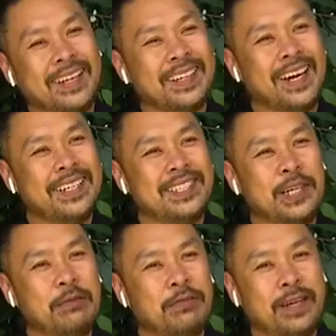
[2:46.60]
That kind of
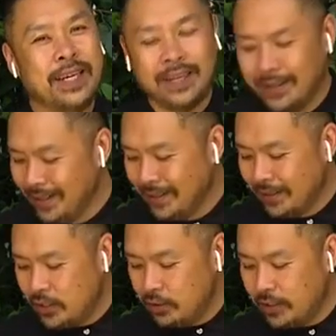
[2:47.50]
sounded funny.
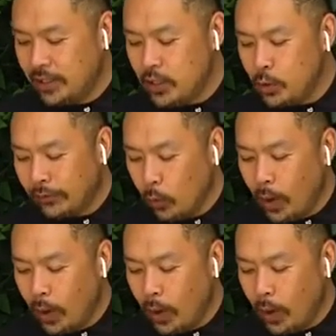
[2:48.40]
Did you, did you ever